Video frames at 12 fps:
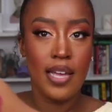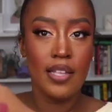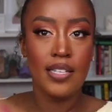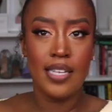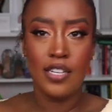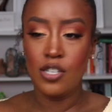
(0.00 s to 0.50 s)
It
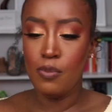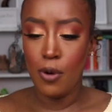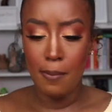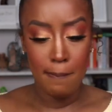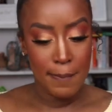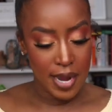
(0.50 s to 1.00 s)
looks actually
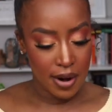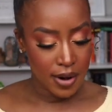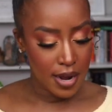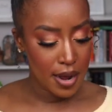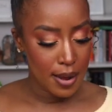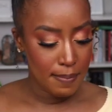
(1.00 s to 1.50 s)
more
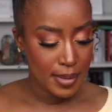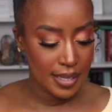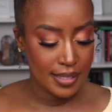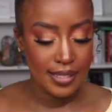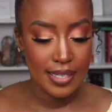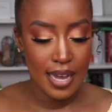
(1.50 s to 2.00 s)
berry, but
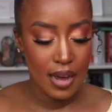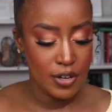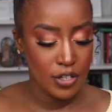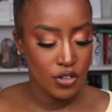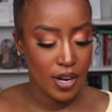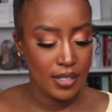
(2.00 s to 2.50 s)
let's see how
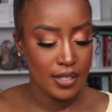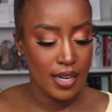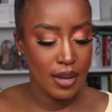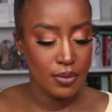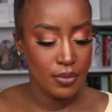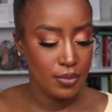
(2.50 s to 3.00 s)
it dries down.